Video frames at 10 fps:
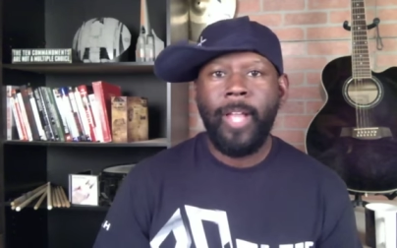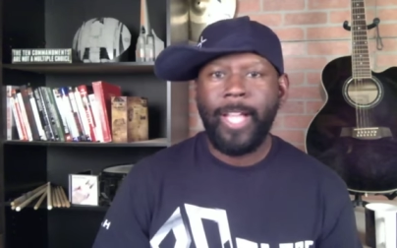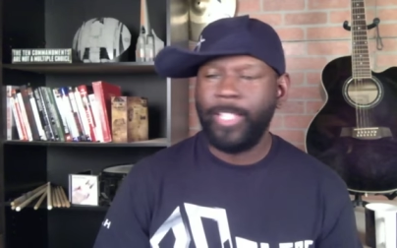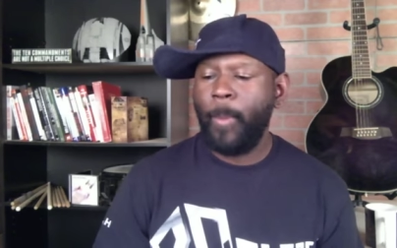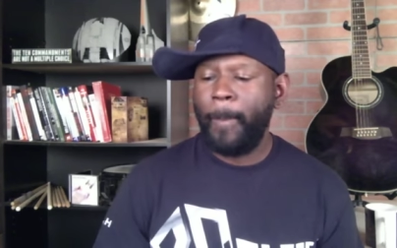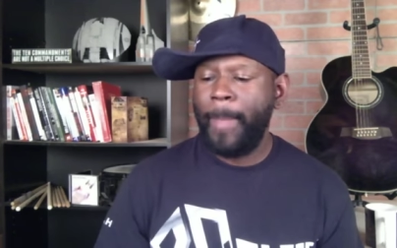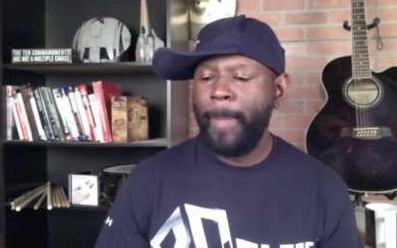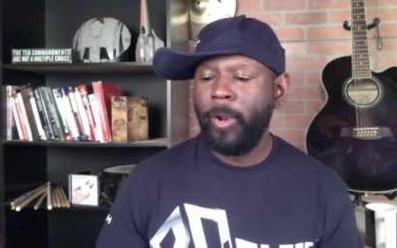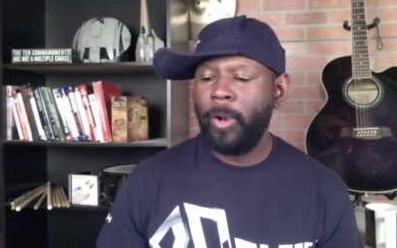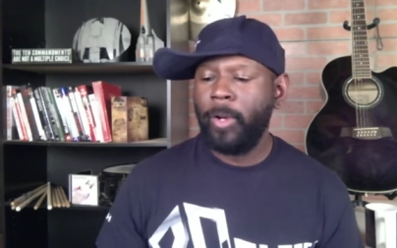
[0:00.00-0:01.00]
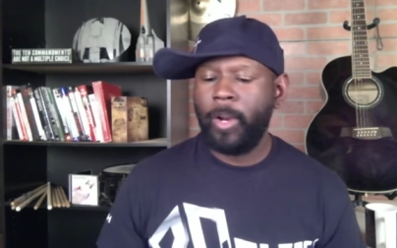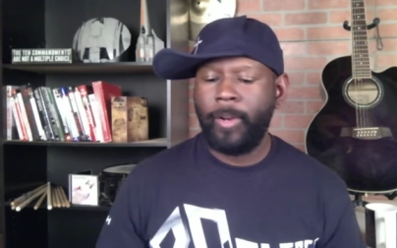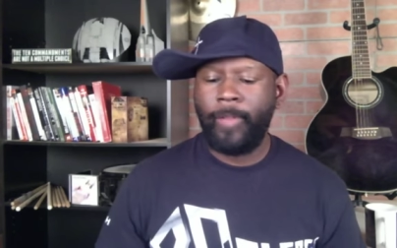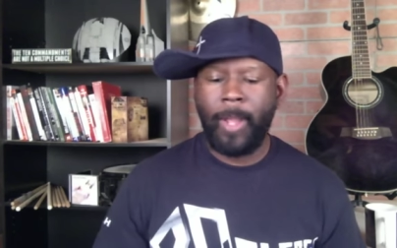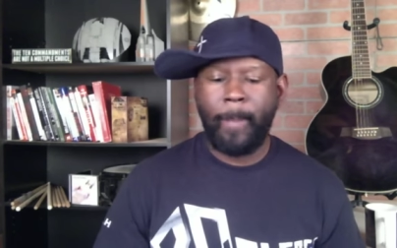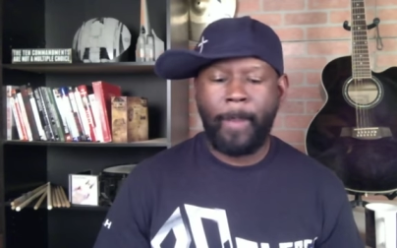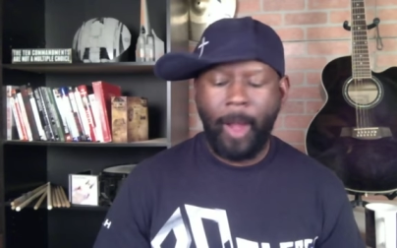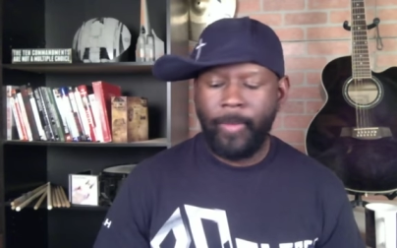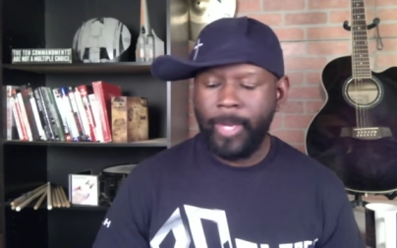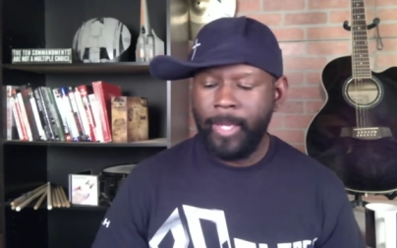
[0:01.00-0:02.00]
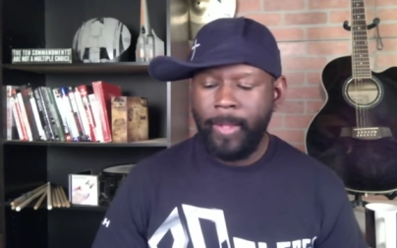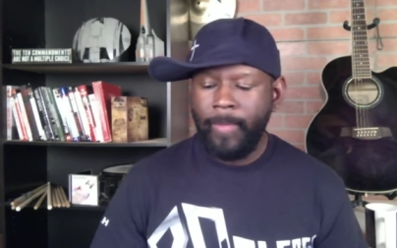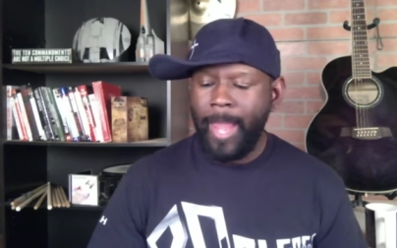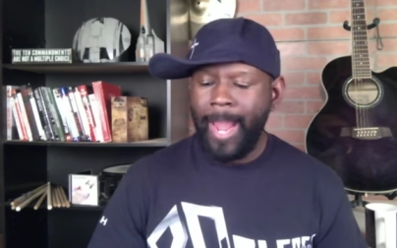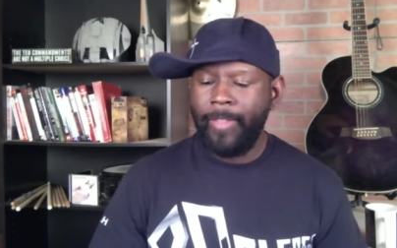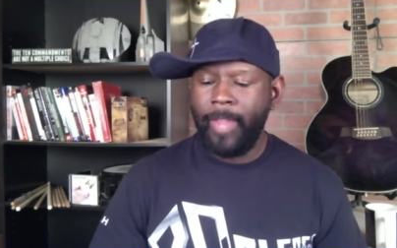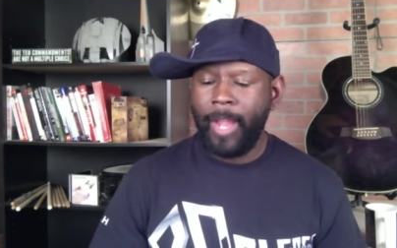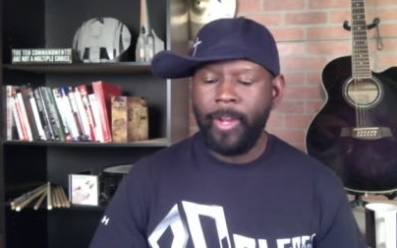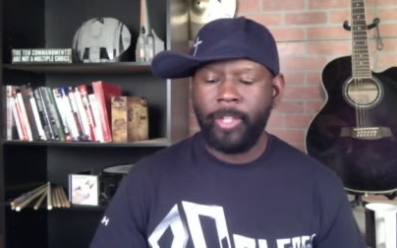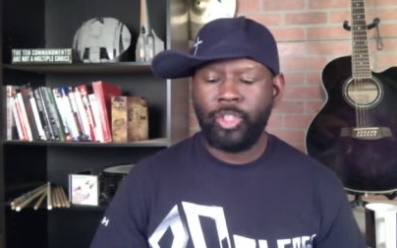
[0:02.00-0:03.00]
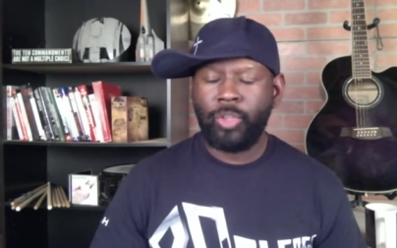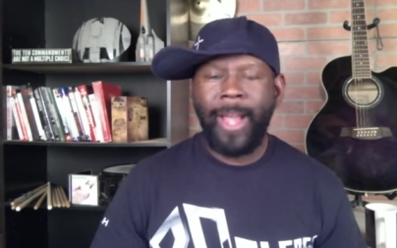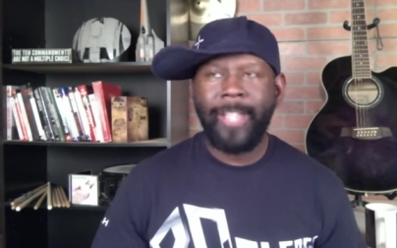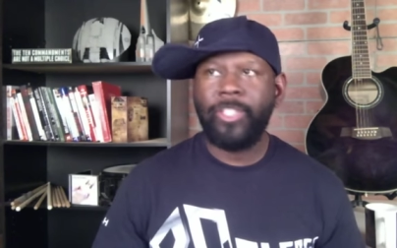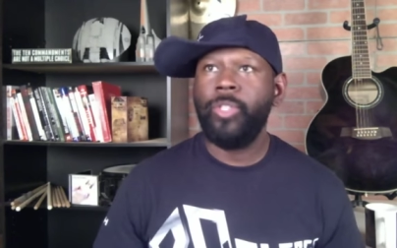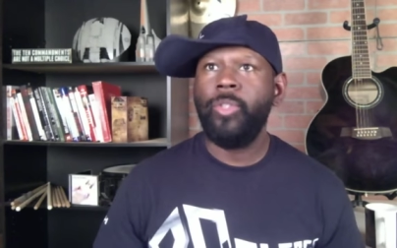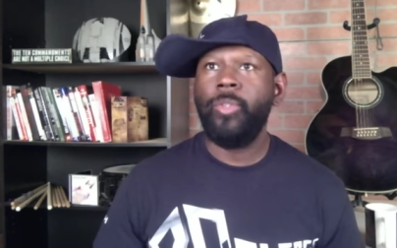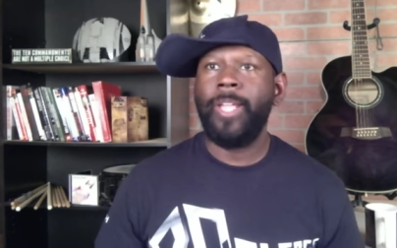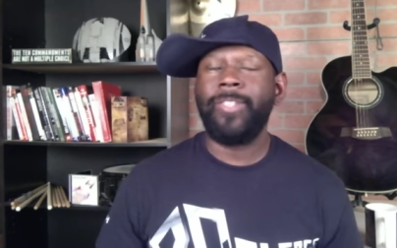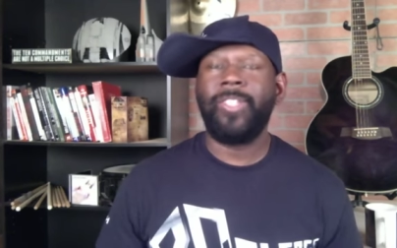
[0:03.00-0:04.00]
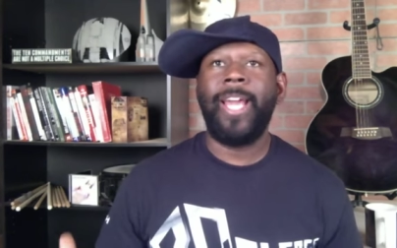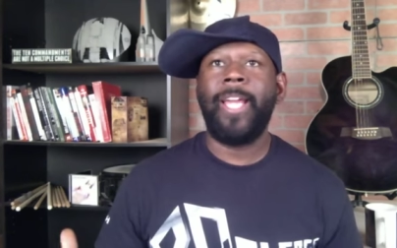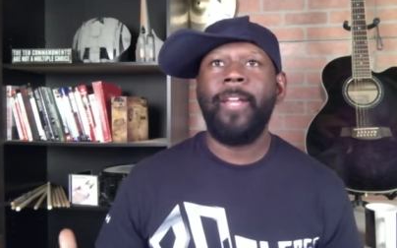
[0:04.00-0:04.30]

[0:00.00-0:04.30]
It's like when people are living in poverty and and they're trying to. It's like